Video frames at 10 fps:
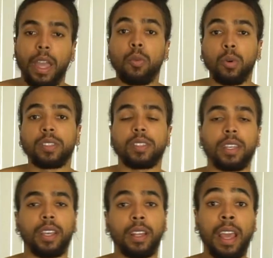And once
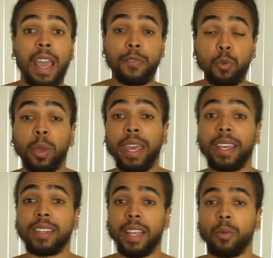again, if you can't
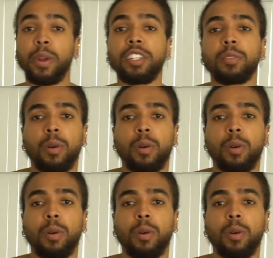get that range of